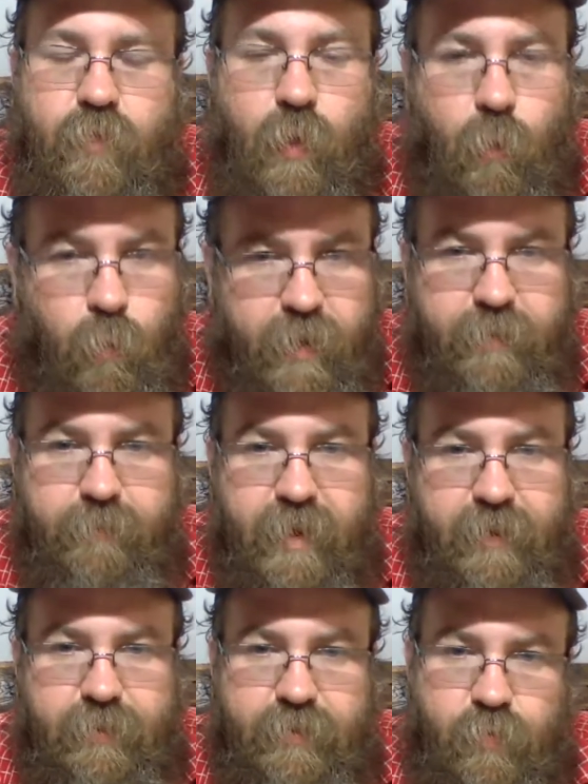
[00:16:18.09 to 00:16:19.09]
we can
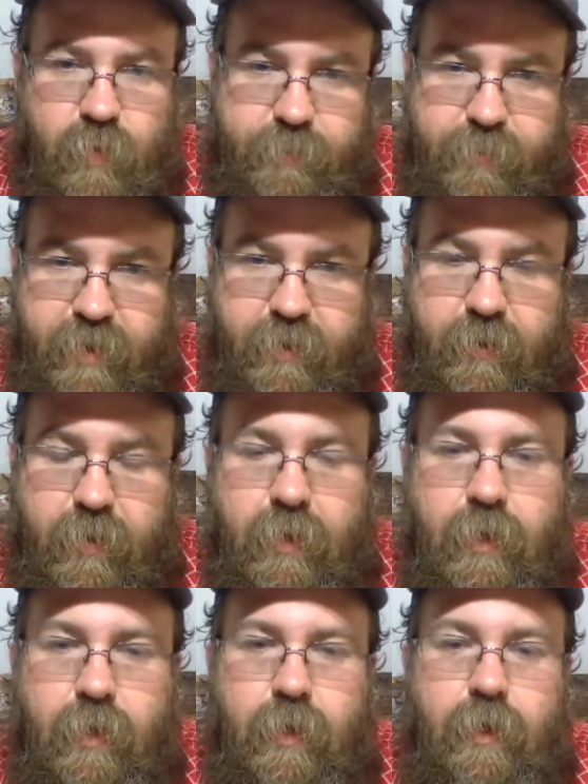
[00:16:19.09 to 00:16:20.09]
make this run better.
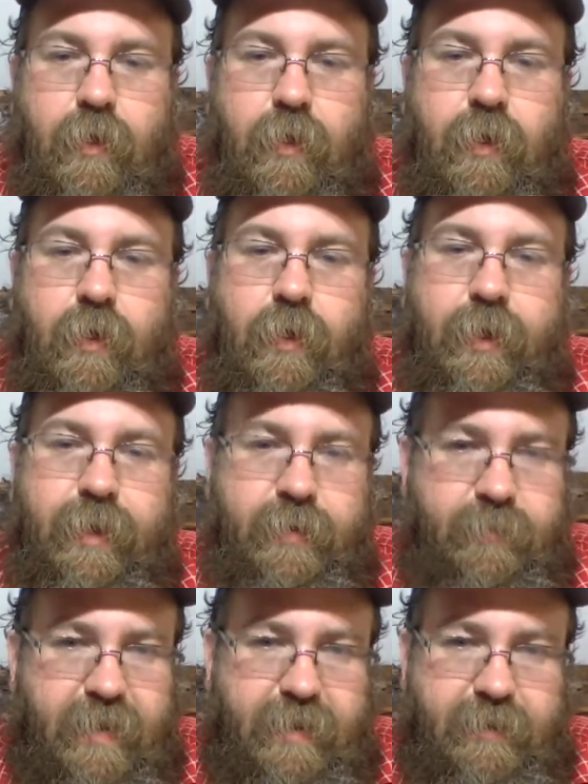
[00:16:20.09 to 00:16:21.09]
In
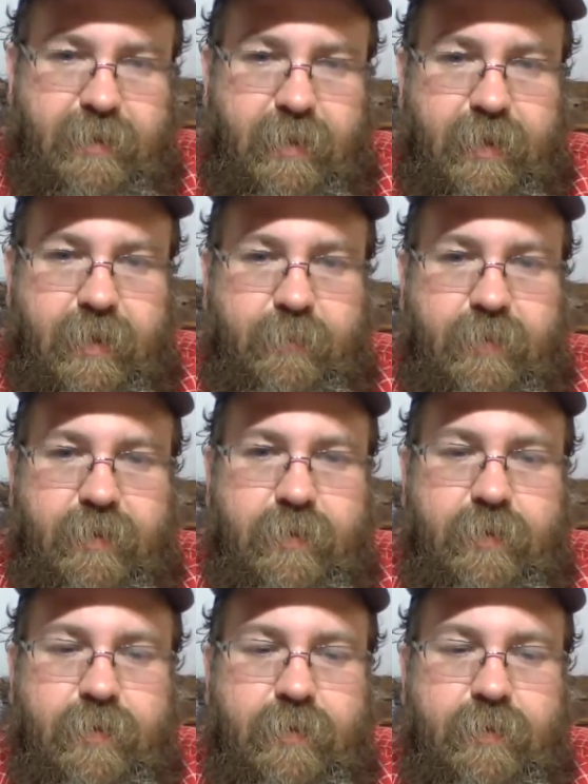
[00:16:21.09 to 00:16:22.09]
the meantime,
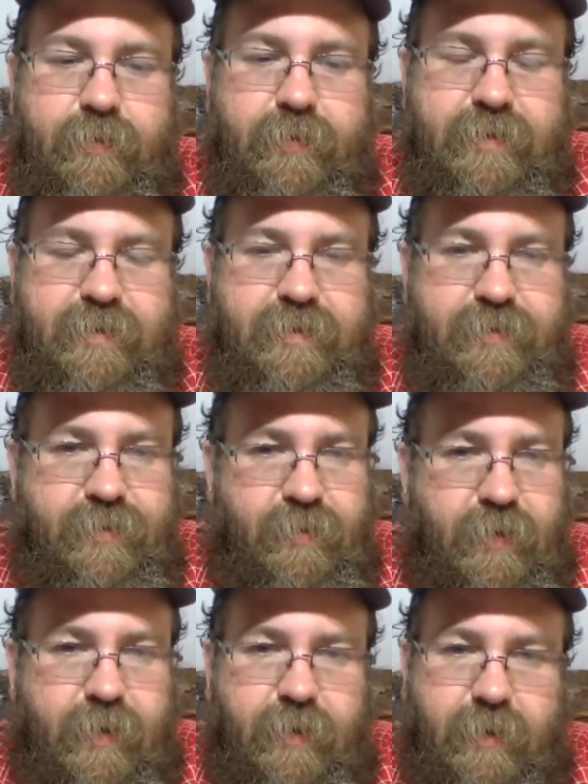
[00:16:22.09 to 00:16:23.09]
this is
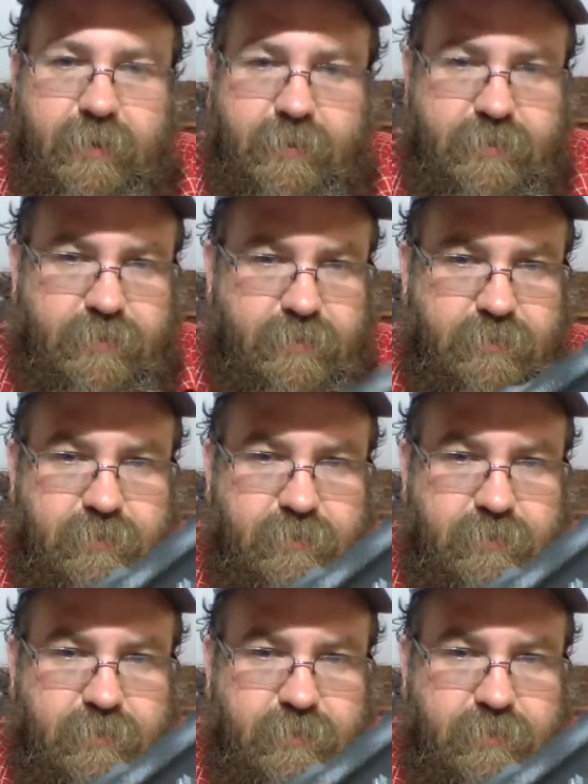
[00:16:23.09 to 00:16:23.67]
$30.